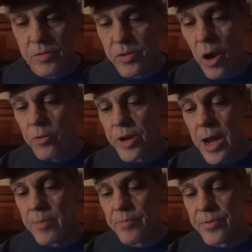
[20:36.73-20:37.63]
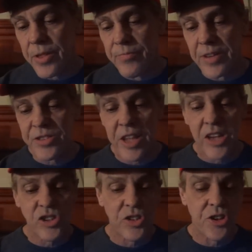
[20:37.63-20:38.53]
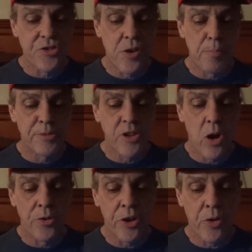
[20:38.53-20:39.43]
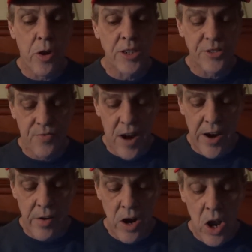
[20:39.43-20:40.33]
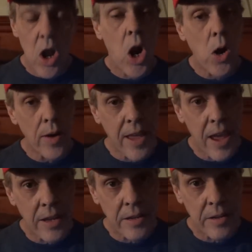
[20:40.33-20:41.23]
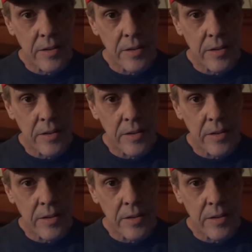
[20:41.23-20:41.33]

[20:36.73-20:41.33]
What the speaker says: code name for the investigation into Trump was called Crossfire Hurricane.